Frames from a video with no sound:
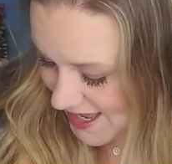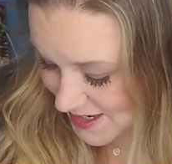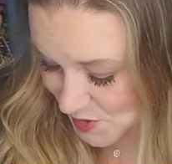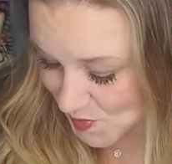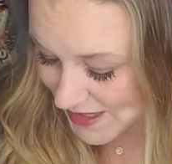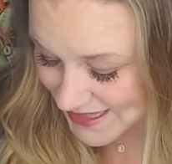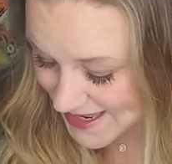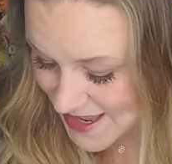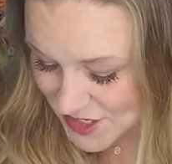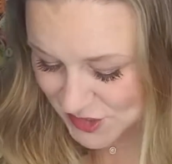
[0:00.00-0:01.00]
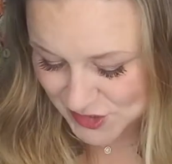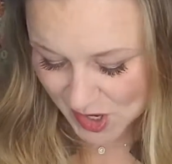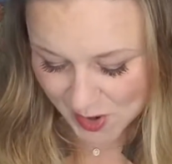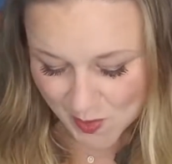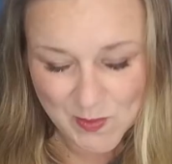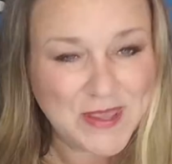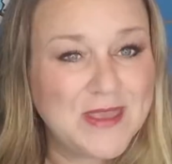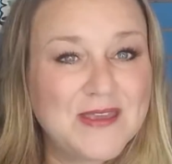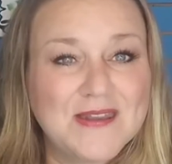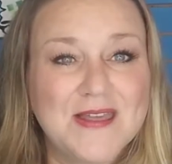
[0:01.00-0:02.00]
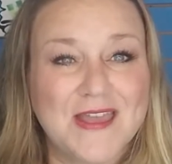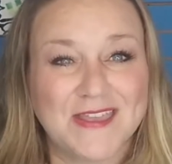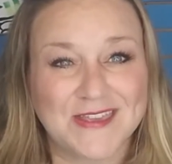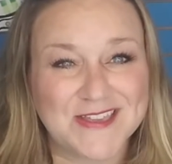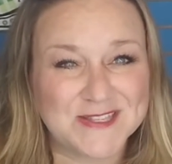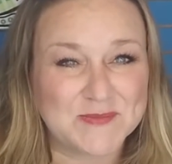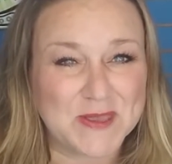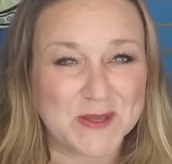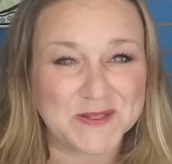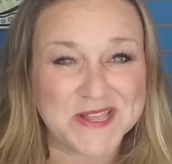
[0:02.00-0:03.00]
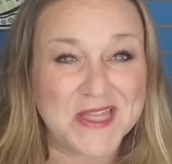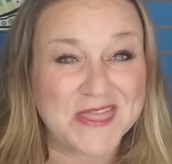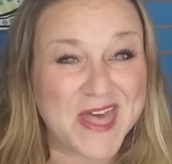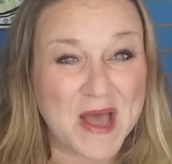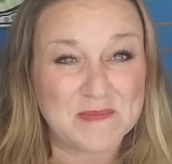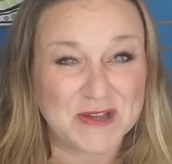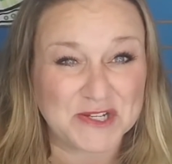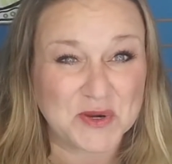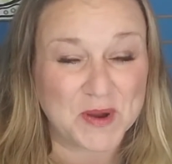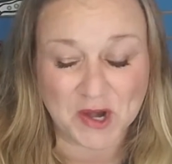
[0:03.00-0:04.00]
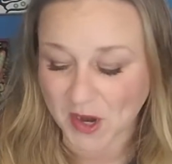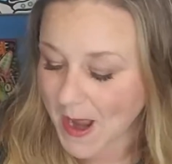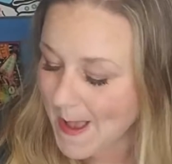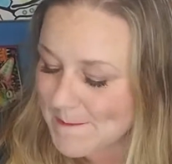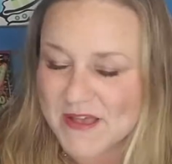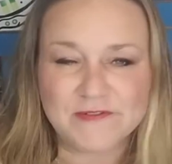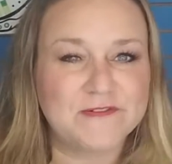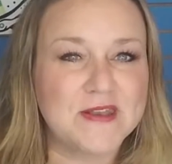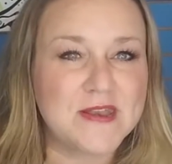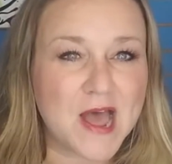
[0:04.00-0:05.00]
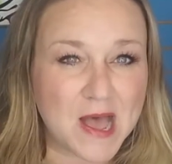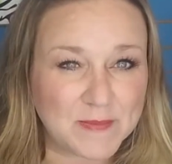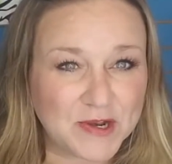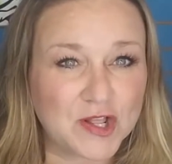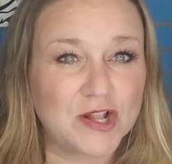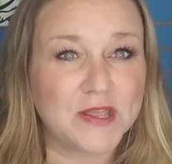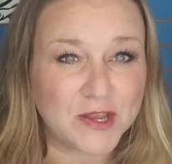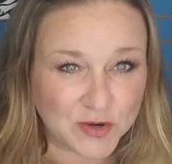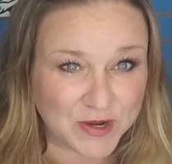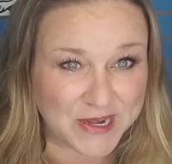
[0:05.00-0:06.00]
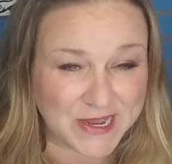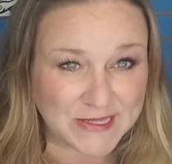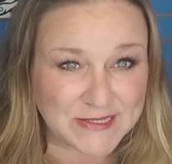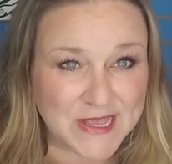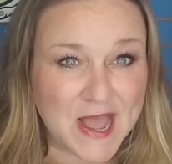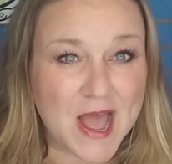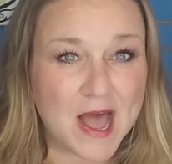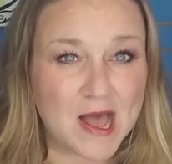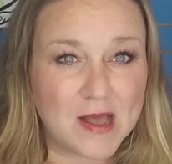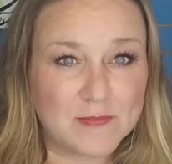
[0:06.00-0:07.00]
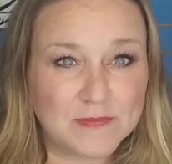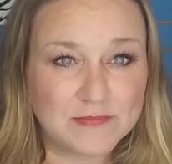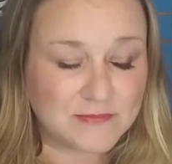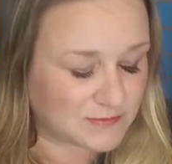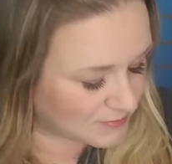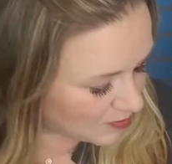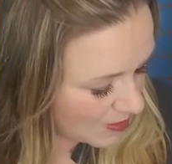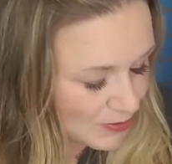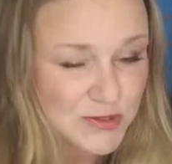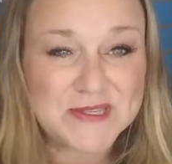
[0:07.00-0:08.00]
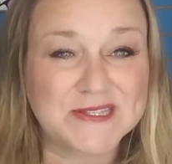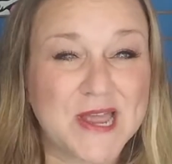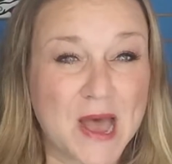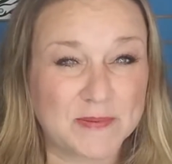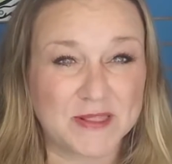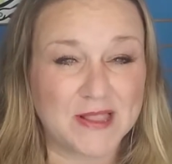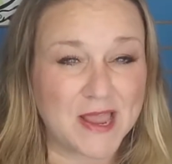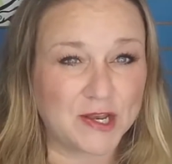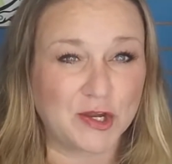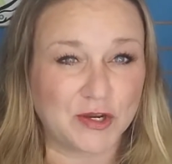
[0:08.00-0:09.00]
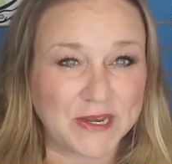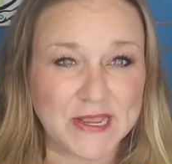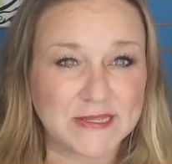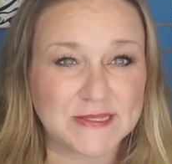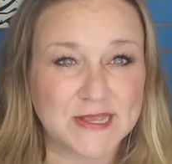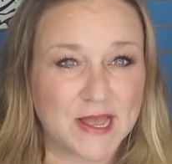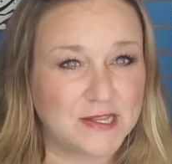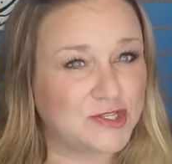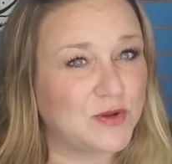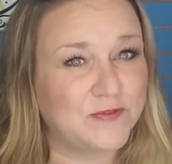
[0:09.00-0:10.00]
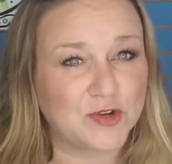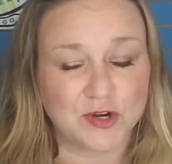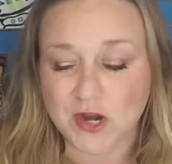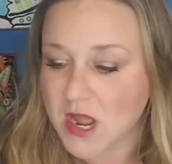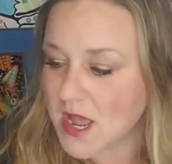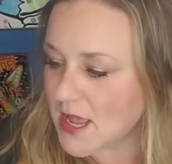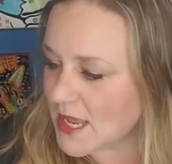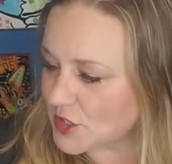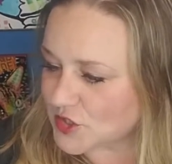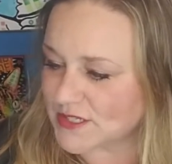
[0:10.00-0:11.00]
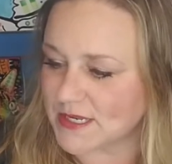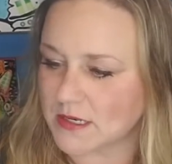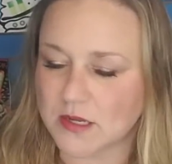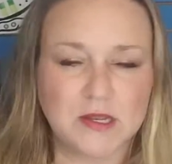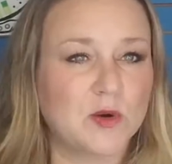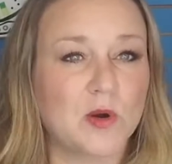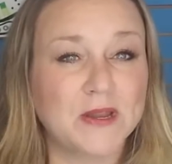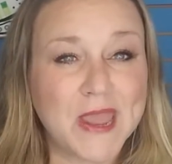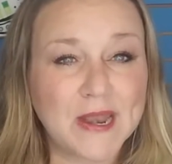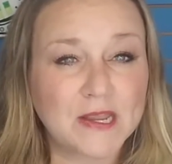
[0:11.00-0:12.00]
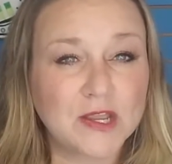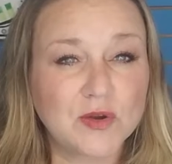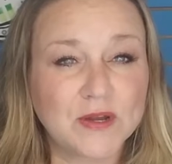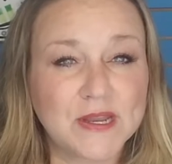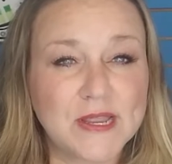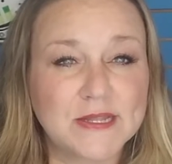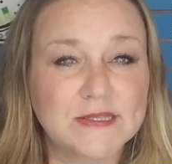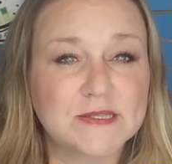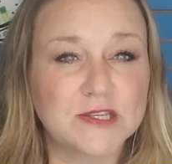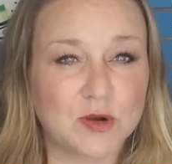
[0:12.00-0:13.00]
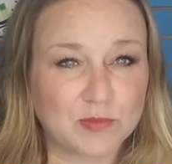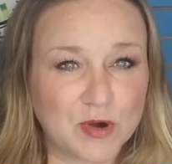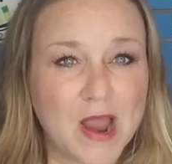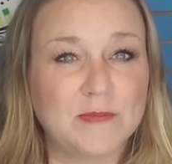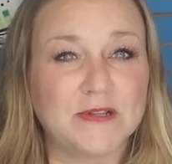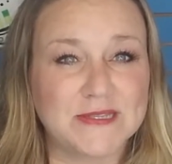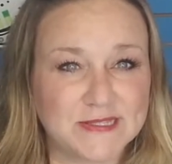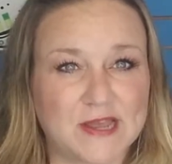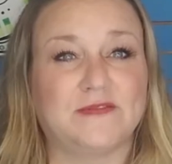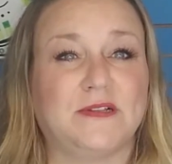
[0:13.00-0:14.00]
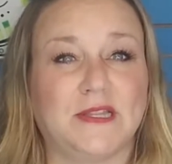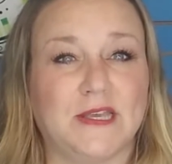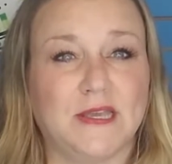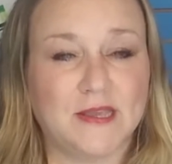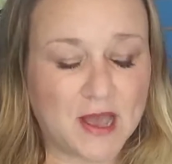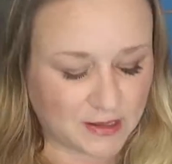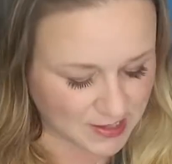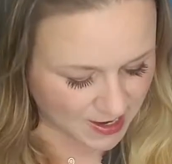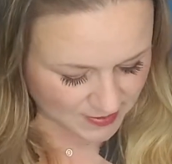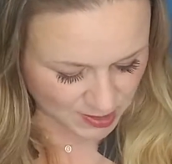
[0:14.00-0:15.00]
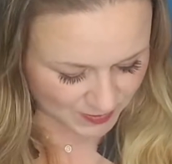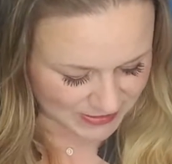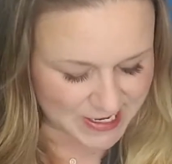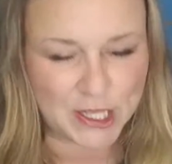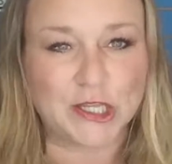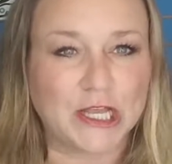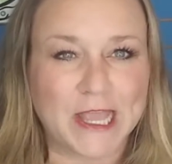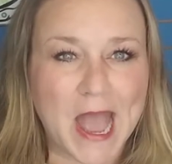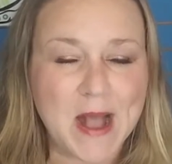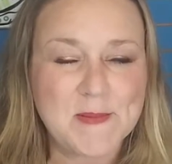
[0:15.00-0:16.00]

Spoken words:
quickly, so he can get his meals that much quicker. But phenomenal ingredients. Primal uses top of the line ingredients. And so if you're interested in organic ingredients, you know, Primal is definitely a line that you want to take a look at.